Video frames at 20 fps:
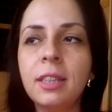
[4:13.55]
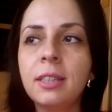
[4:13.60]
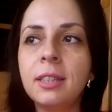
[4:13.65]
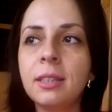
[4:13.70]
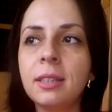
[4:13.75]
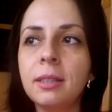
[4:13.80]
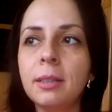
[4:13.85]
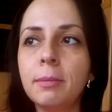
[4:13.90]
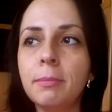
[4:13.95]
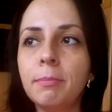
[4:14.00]

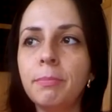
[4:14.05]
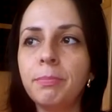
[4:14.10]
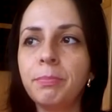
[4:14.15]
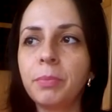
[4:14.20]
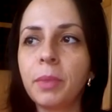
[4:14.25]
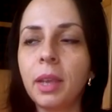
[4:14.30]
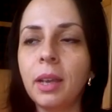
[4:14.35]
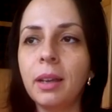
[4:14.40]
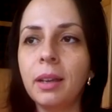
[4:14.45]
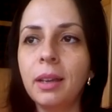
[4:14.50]

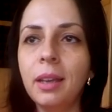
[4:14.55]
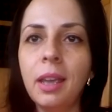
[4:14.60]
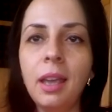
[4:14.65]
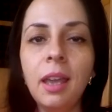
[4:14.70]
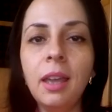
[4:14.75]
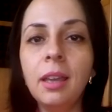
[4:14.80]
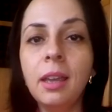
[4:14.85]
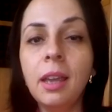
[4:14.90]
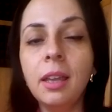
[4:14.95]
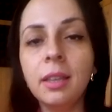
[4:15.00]

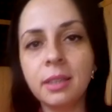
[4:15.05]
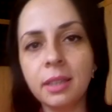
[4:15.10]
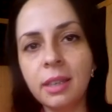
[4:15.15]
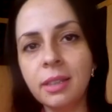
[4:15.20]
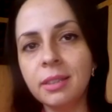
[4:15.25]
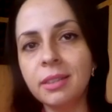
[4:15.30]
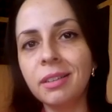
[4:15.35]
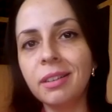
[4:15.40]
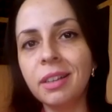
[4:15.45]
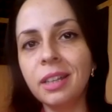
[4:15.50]

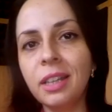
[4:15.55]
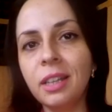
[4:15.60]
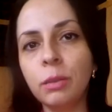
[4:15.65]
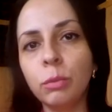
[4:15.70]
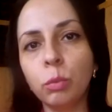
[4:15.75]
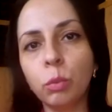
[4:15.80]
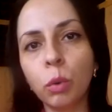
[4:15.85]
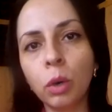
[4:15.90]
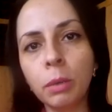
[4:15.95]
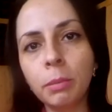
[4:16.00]
It's easier
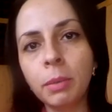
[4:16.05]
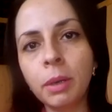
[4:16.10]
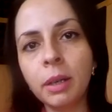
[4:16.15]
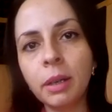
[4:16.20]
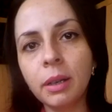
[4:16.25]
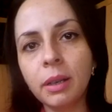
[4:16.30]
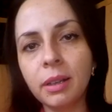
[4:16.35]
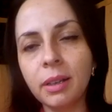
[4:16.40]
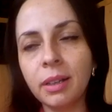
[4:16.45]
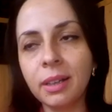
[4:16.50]
in
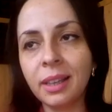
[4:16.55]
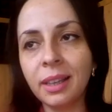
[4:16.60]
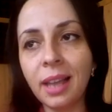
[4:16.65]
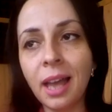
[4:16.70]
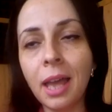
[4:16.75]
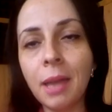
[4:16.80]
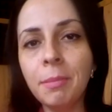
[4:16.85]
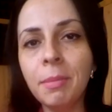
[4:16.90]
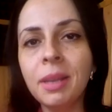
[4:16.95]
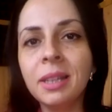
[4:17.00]
warmer
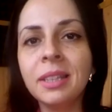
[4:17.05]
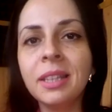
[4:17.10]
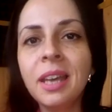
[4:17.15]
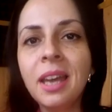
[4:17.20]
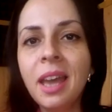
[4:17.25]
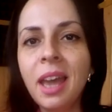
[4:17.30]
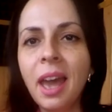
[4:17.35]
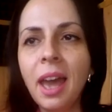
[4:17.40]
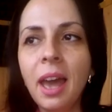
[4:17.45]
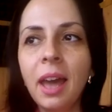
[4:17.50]
climate,